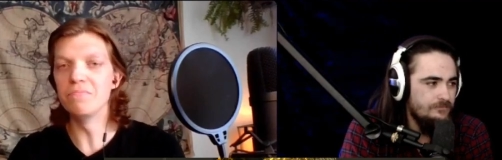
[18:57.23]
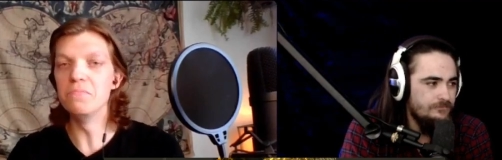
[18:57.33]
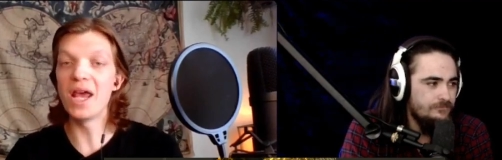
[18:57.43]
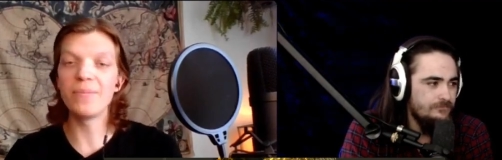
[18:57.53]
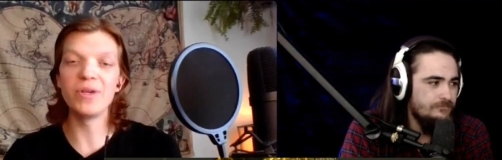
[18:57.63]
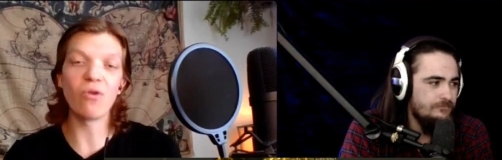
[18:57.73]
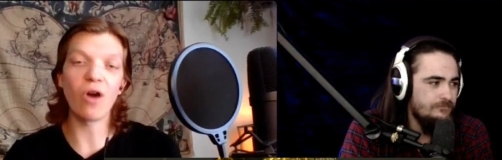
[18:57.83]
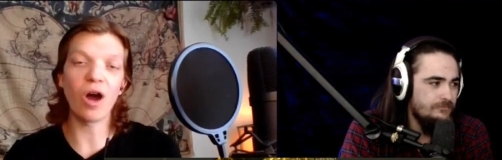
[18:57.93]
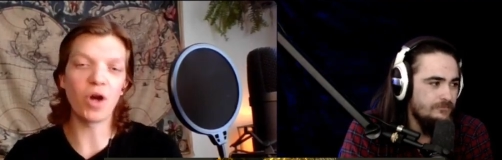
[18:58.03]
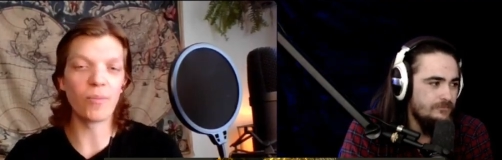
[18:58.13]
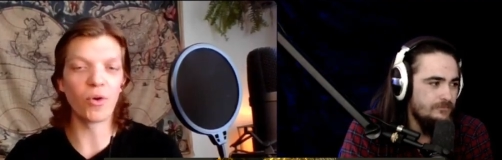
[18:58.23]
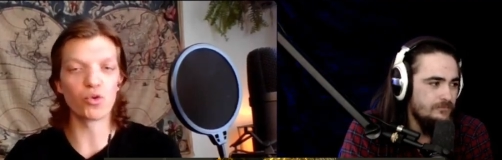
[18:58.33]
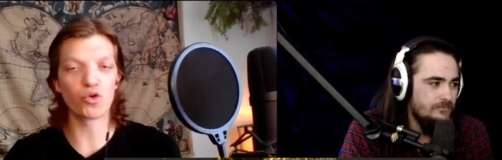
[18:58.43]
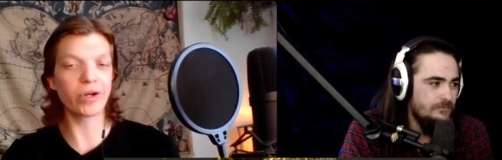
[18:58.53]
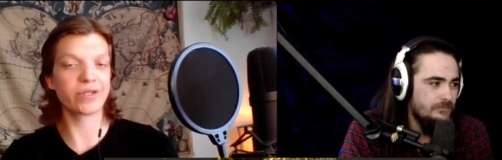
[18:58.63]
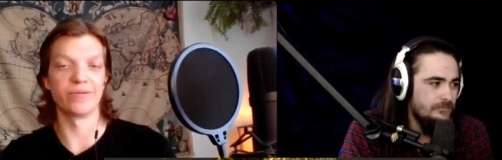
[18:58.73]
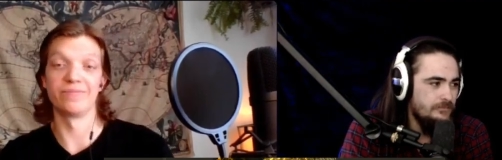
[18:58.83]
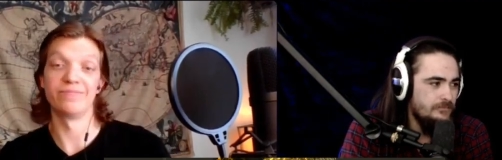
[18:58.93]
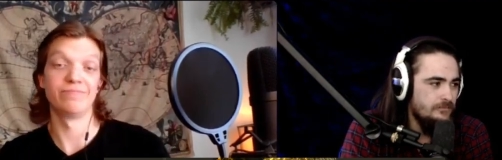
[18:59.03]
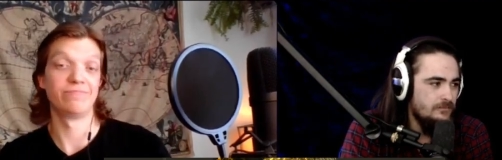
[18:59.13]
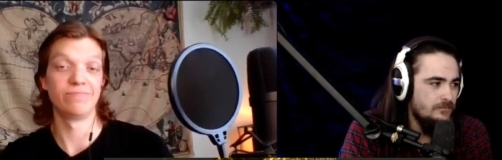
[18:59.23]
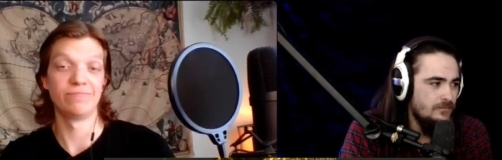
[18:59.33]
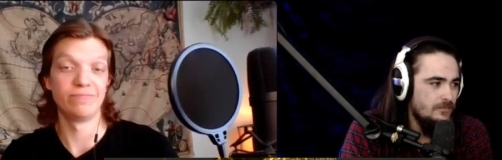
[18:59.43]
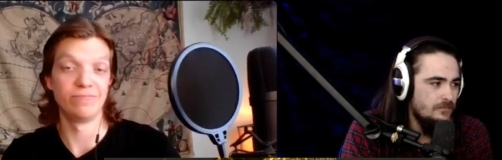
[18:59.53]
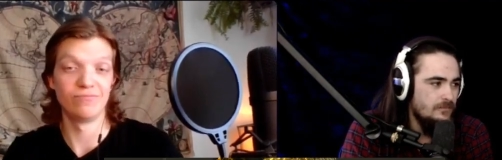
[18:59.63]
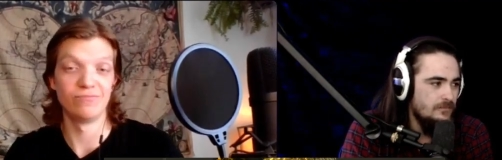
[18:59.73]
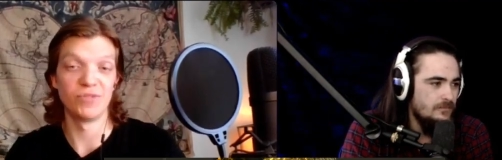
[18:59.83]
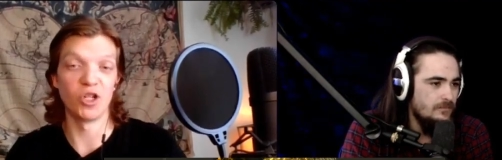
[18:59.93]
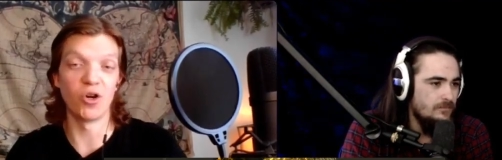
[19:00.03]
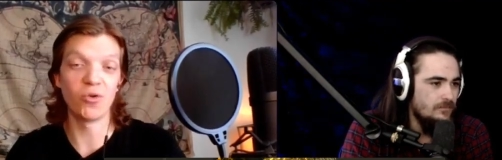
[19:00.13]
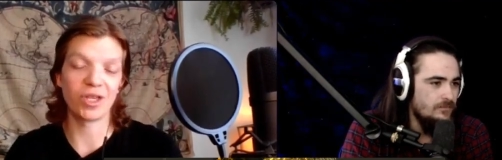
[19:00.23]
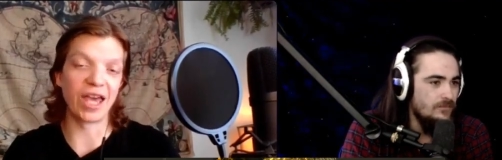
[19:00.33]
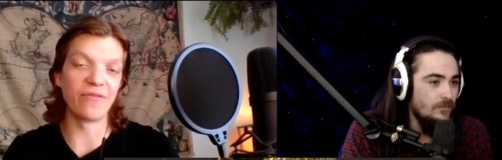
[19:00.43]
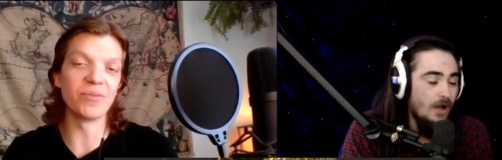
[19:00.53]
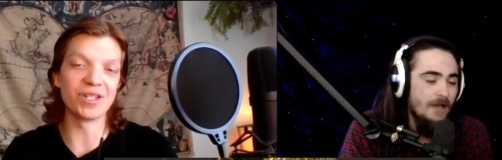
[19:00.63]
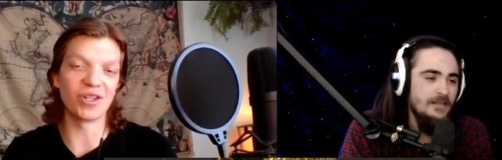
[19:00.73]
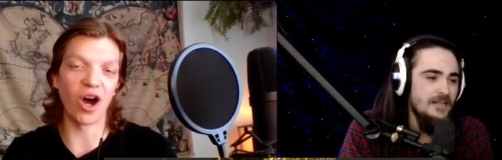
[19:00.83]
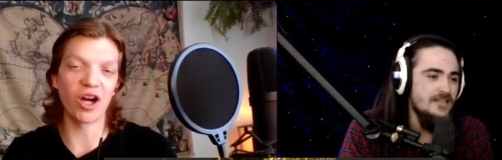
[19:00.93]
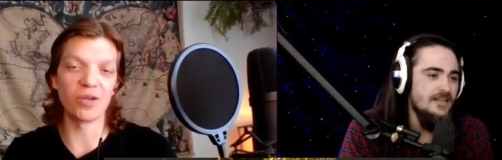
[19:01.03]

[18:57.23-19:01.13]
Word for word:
Speaker 1: maybe Rob Carbone tricked him. You know? Well, I mean, that's the